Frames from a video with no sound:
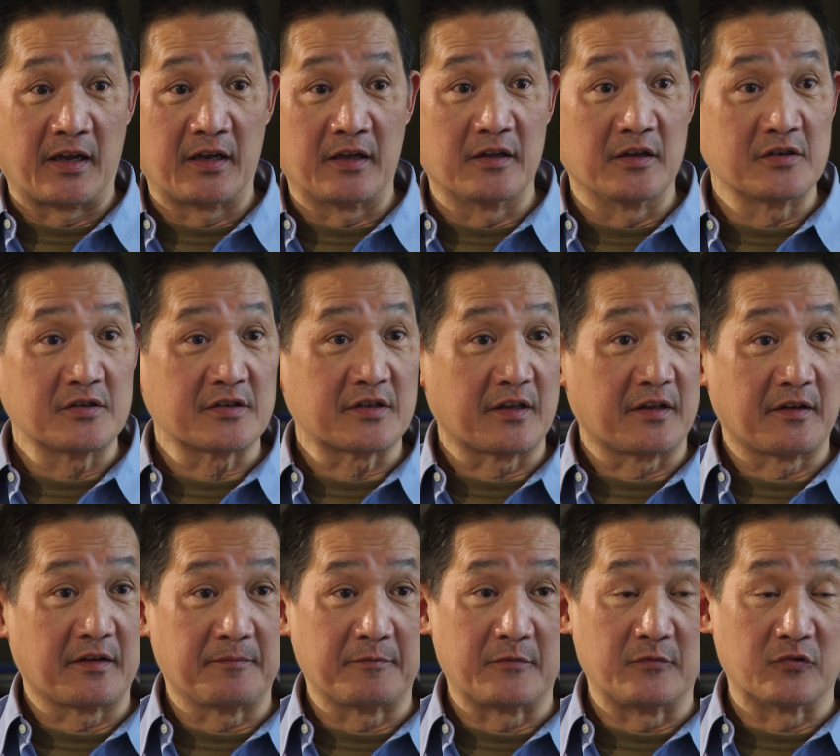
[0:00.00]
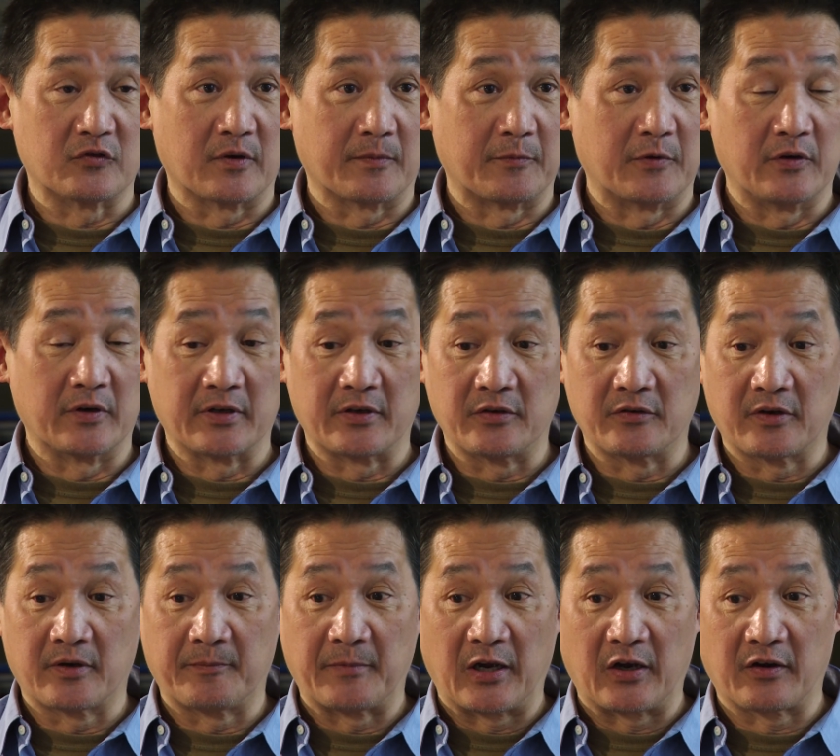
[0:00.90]
English. They grew up going to
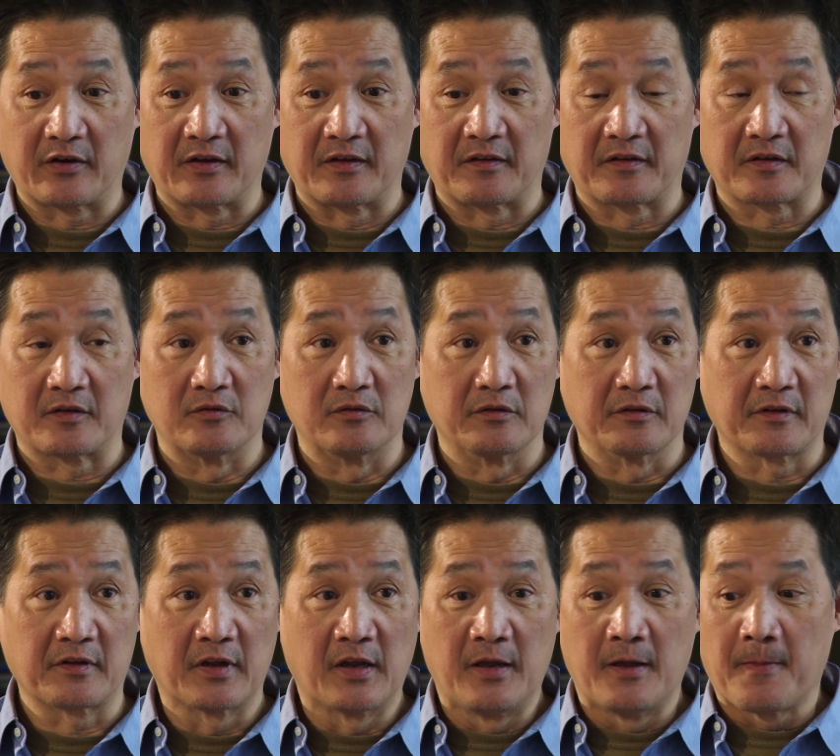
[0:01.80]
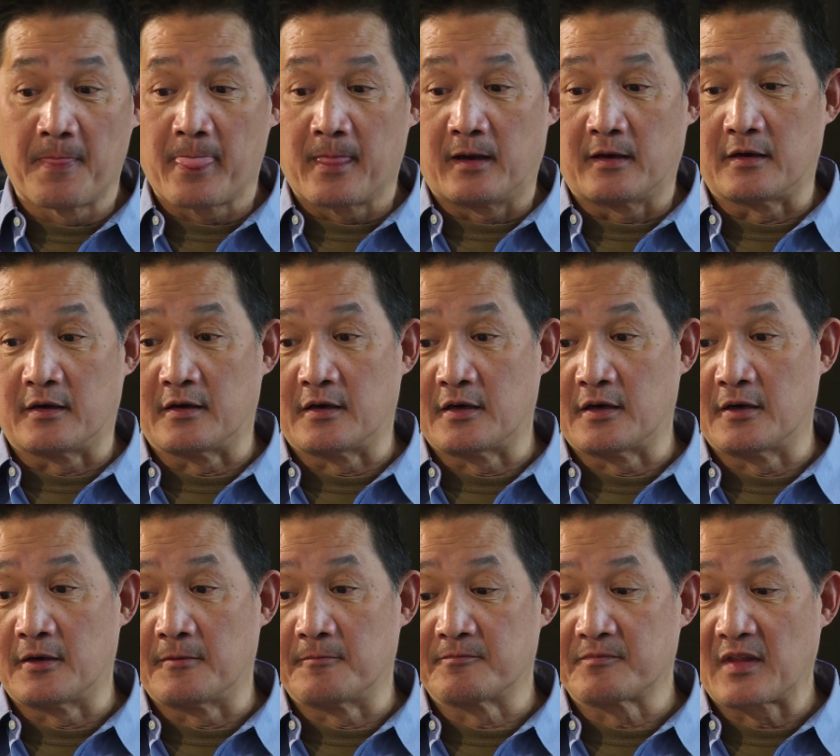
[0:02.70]
American schools.
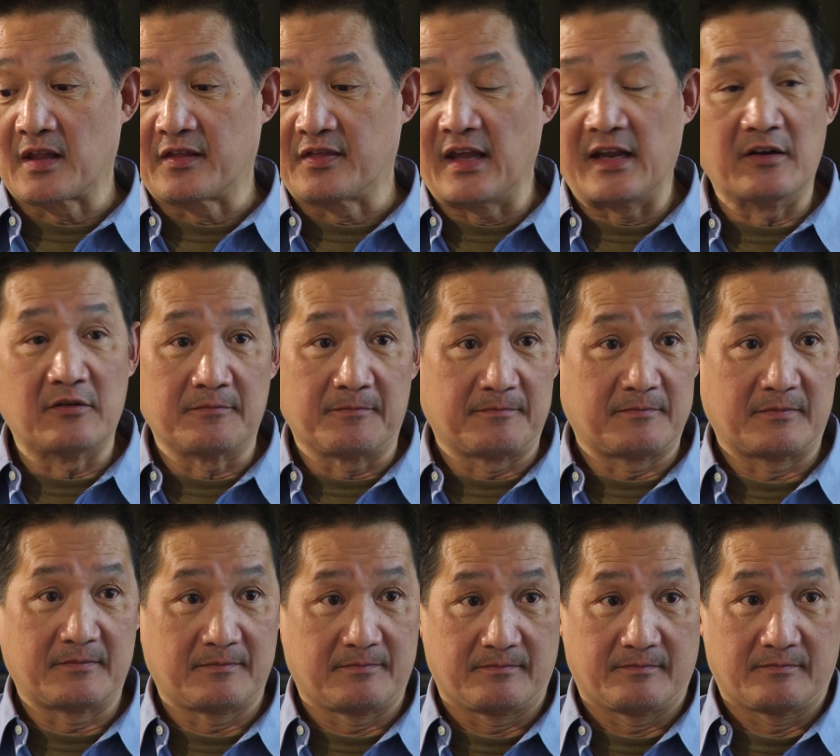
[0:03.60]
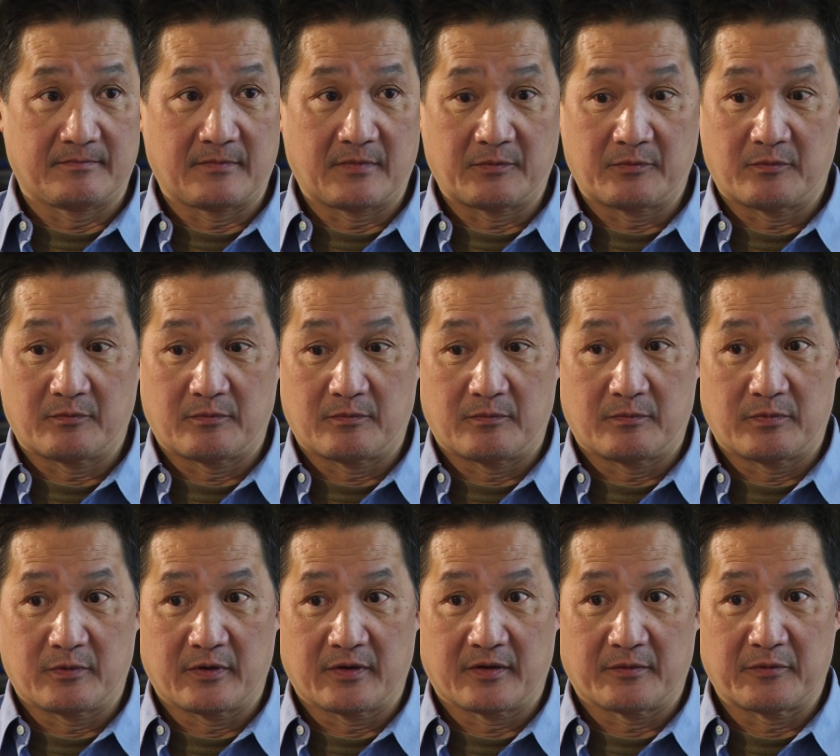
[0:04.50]
Um, they don't.
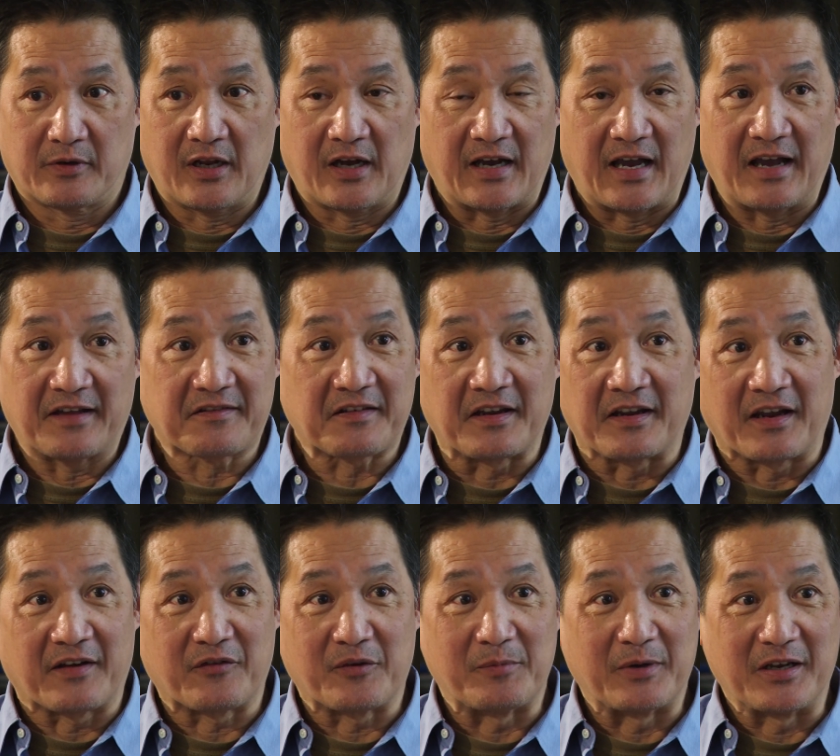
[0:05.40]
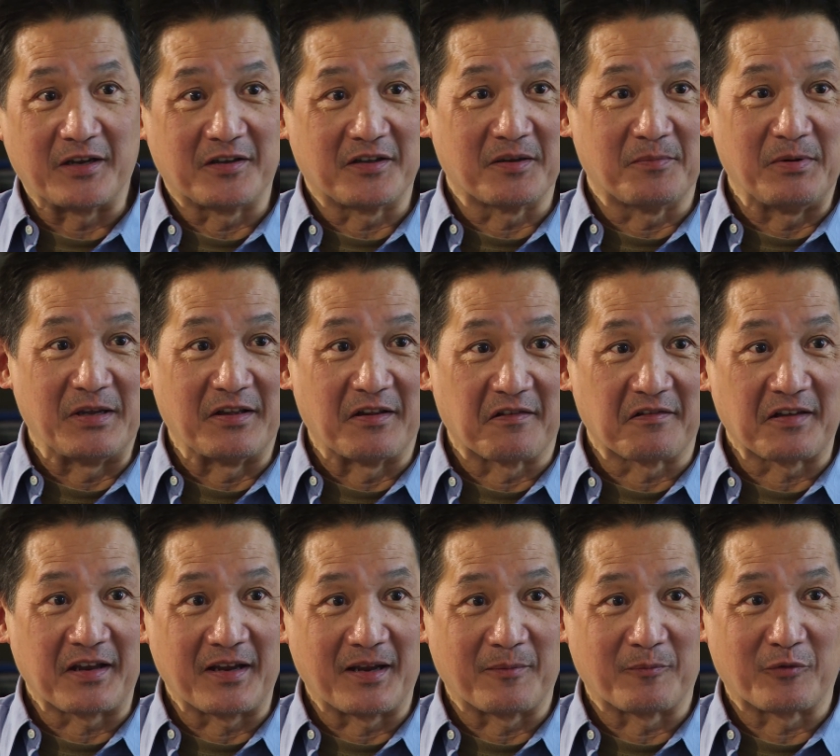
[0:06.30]
We're, we're, not asking everybody to be the
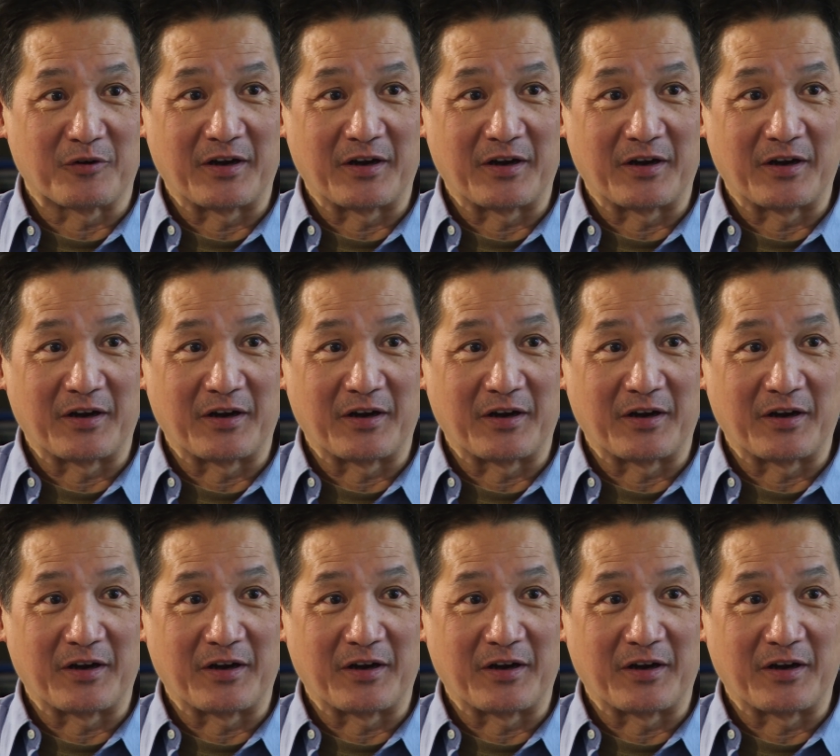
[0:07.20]
same.